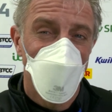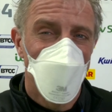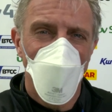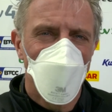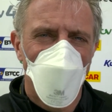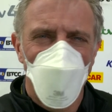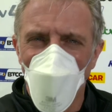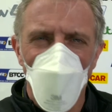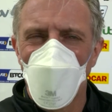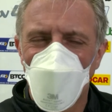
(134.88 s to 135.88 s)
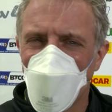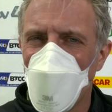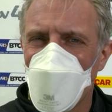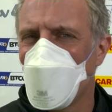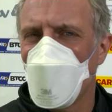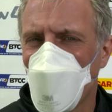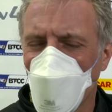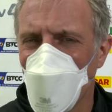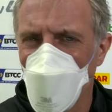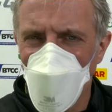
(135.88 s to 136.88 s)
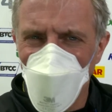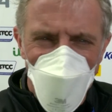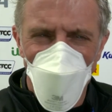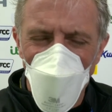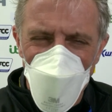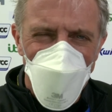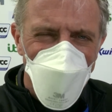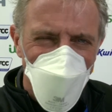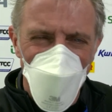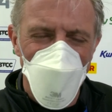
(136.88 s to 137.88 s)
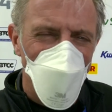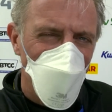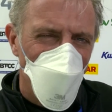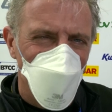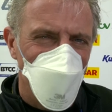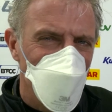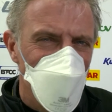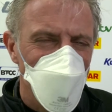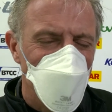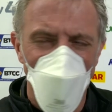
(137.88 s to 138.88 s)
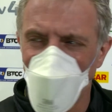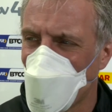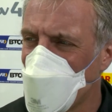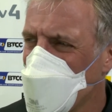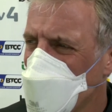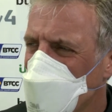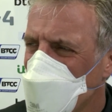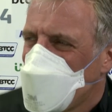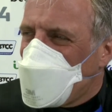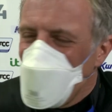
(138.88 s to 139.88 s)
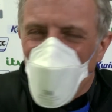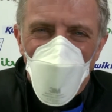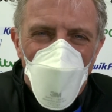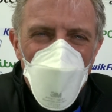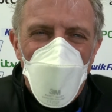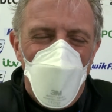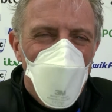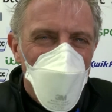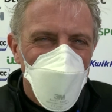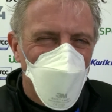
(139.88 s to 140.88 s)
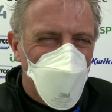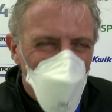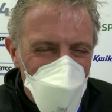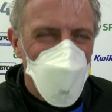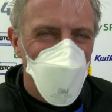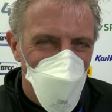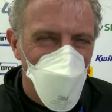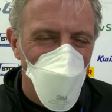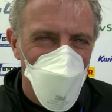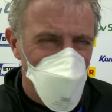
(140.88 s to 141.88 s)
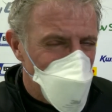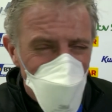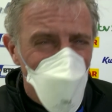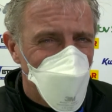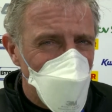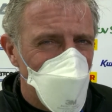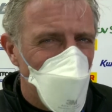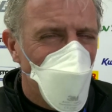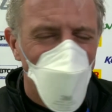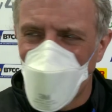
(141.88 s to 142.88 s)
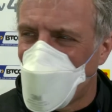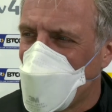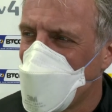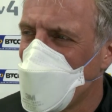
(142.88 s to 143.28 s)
but performance related. If I can find something by watching another driver, so I'm not really a race fan, if you like. And that might sound a bit odd, but